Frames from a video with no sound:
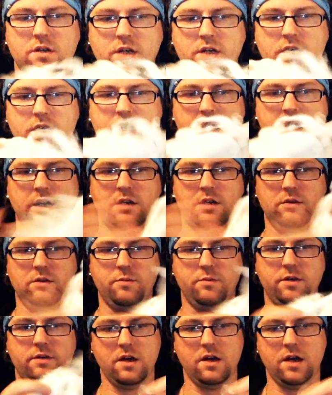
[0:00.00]
to get a little
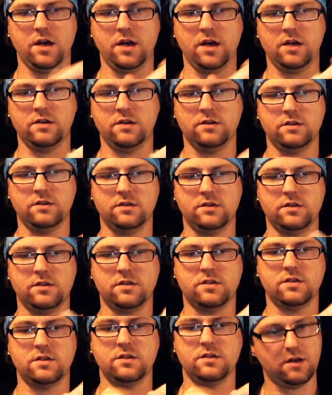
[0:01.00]
bit, and
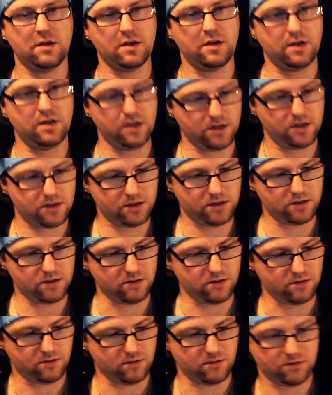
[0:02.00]
I like
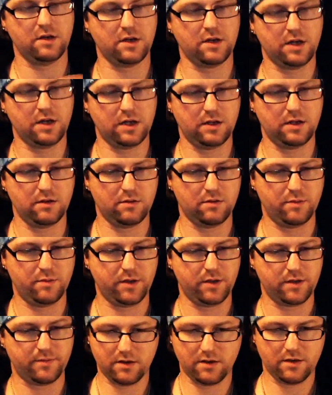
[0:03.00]
to get a little
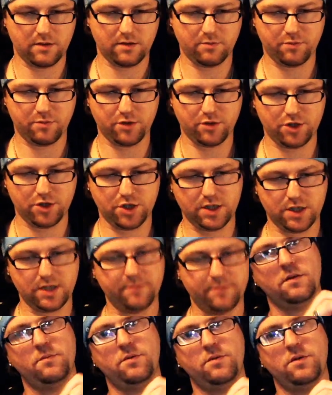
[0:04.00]
bit and push it in,
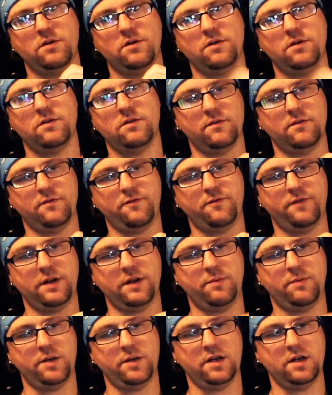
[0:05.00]
but
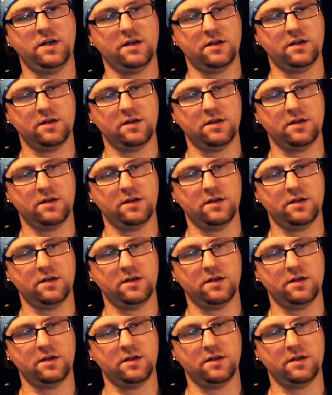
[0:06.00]
flipping it